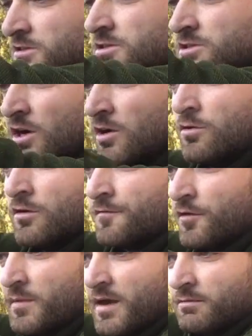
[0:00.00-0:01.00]
so I don't know if
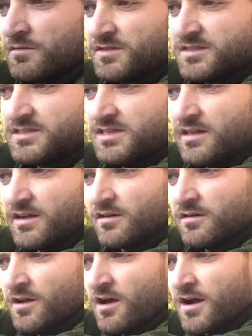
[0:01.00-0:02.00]
you'll be able to see there
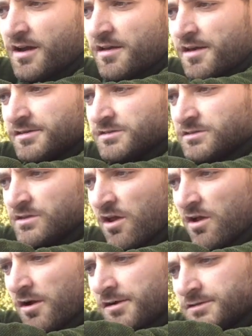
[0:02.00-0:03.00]
or not
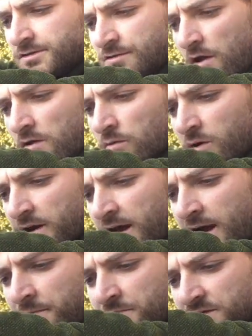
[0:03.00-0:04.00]
what
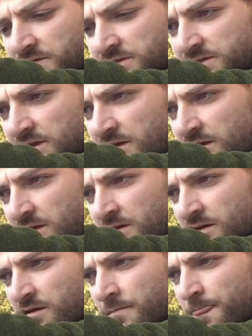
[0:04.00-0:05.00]
happens,
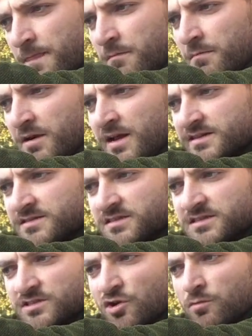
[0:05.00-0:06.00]
but as the
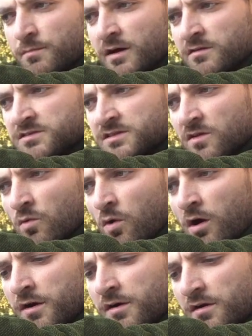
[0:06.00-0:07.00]
snow melts and the
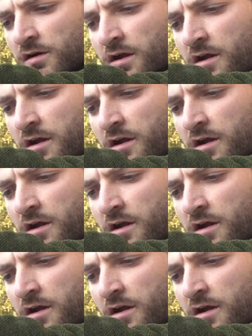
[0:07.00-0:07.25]
water